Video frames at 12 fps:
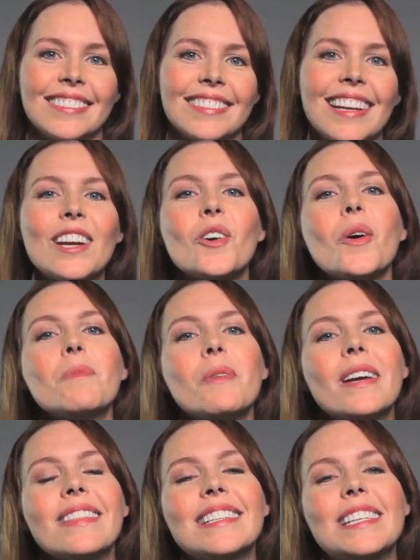
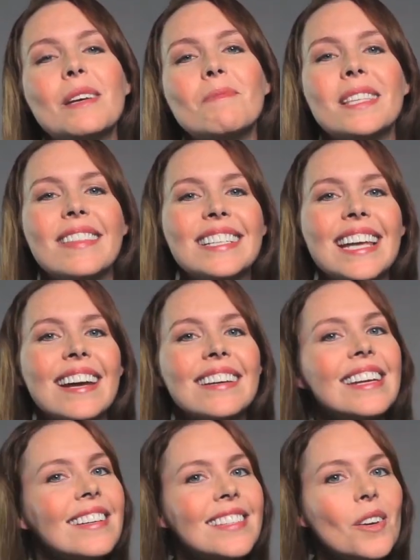Incorporate the tips and the
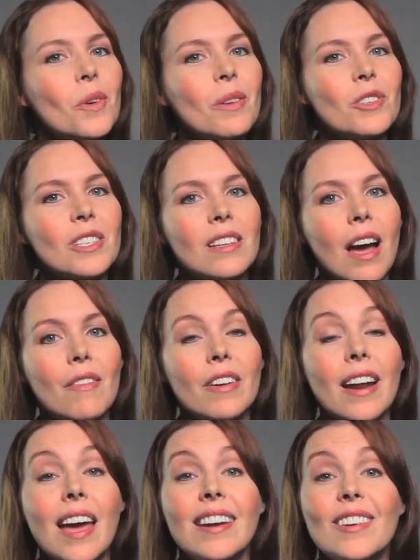techniques that we've just
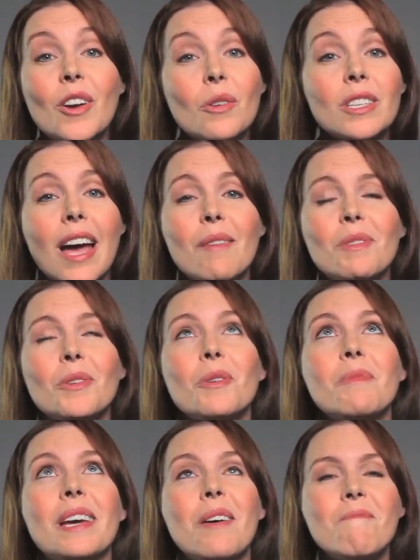covered, and in no time you
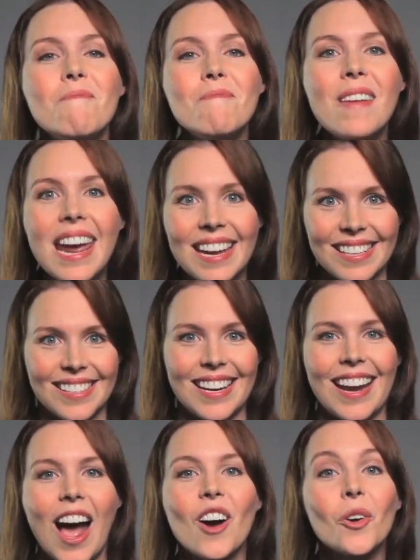will be amazed
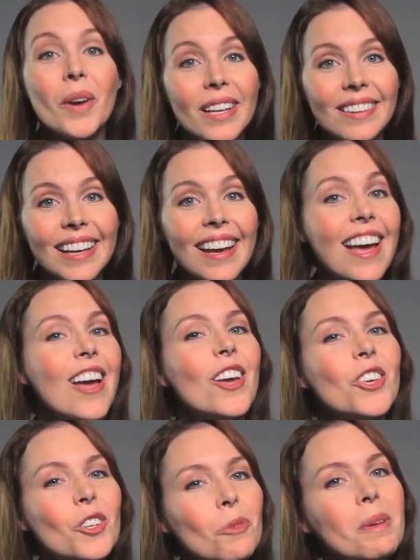at how quickly
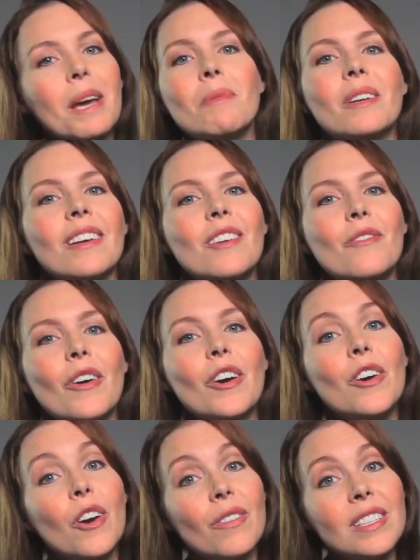you'll be able to
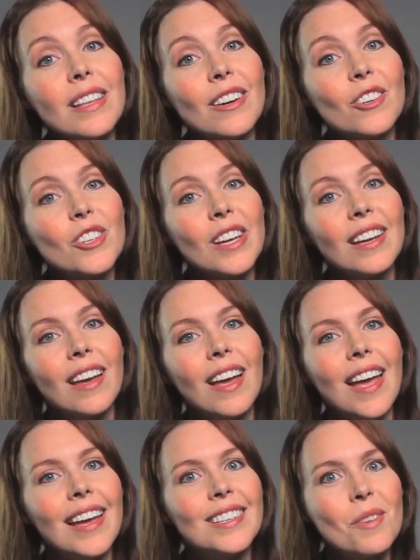convert nervous energy
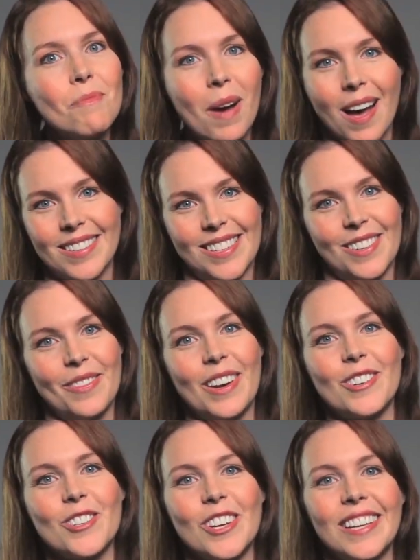into positive
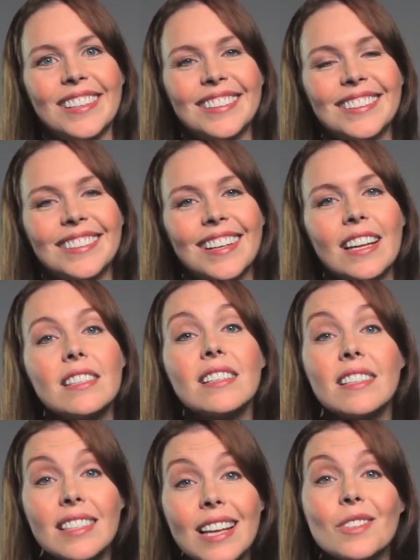energy and
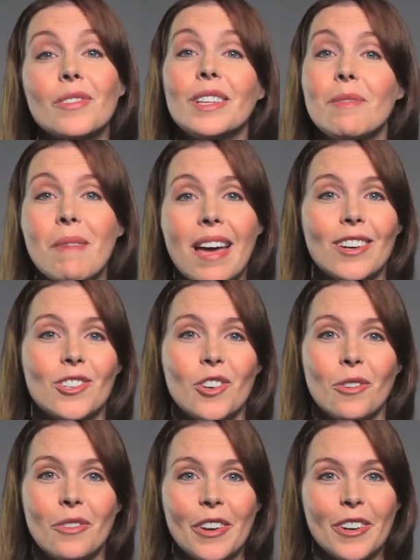successfully manage
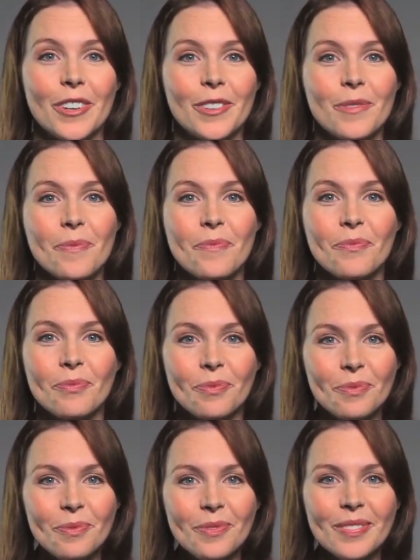your fear.
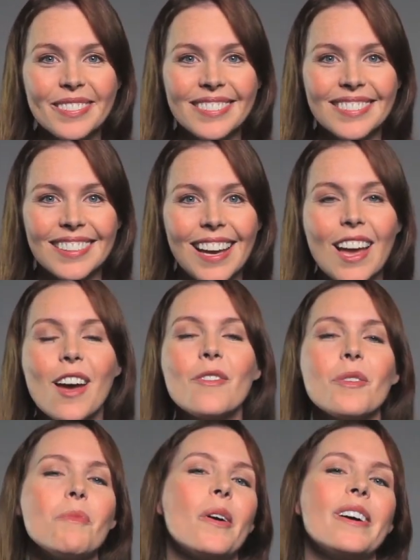
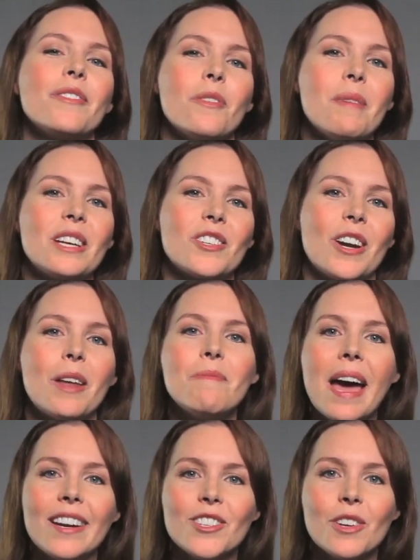For more information on
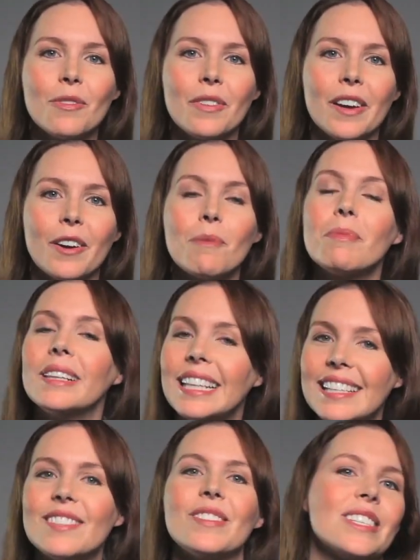managing fear,
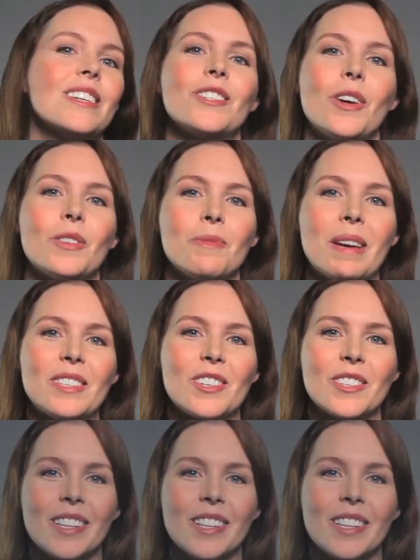please visit a Toastmasters